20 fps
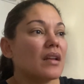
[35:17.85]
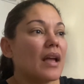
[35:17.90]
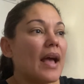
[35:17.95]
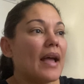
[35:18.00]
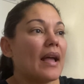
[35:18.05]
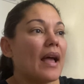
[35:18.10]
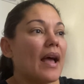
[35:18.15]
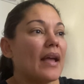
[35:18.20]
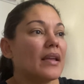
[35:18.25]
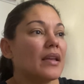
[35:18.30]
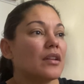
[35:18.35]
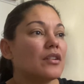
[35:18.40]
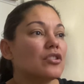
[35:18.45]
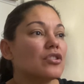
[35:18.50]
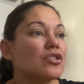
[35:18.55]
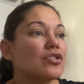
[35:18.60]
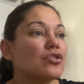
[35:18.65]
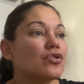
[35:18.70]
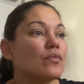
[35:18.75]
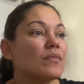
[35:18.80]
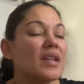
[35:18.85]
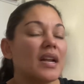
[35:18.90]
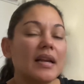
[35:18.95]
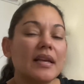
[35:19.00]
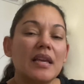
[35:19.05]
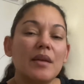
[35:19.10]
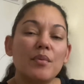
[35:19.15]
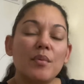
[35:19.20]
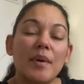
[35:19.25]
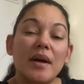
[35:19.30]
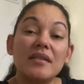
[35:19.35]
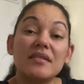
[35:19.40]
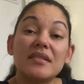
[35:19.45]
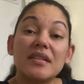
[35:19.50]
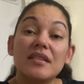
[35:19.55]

I, I can assume that I keep about